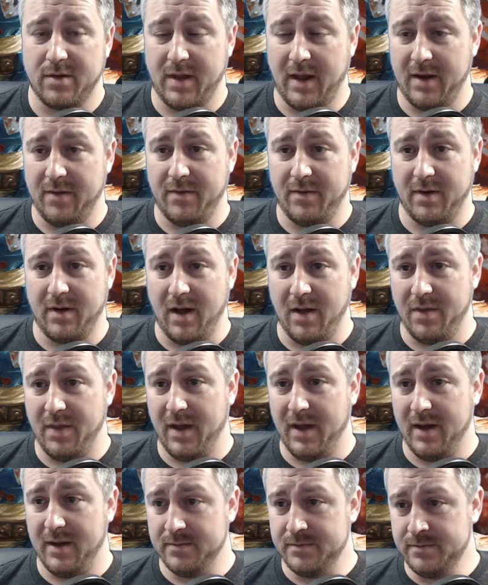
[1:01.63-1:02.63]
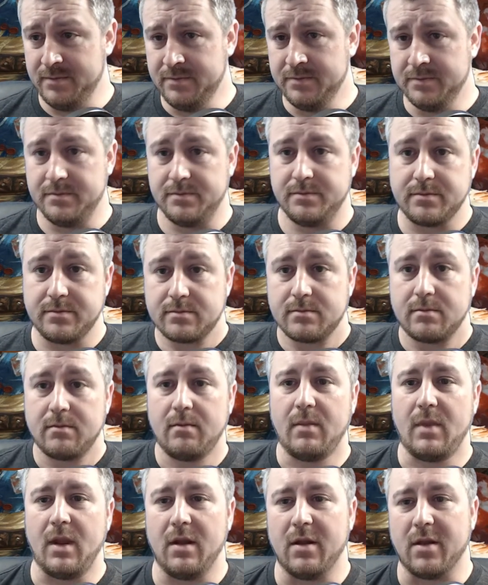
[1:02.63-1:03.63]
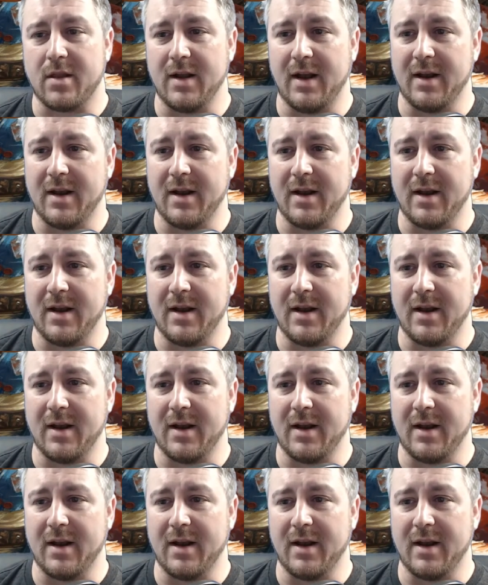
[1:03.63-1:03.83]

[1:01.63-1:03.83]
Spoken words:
anything like that, stand him